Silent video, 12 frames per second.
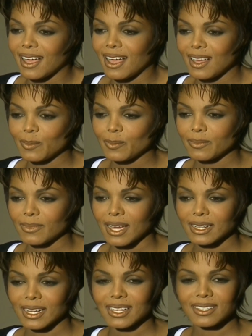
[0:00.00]

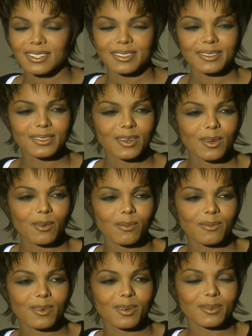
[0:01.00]
I'd like to.
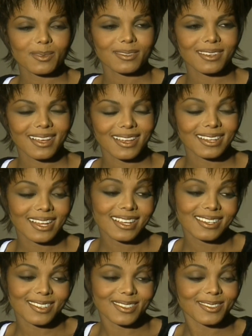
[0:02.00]
I'd
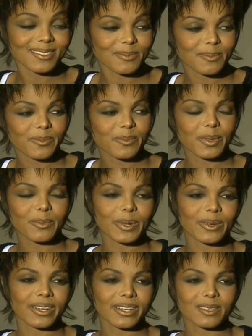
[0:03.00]
like to be
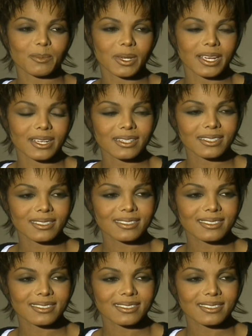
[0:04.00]
married someday.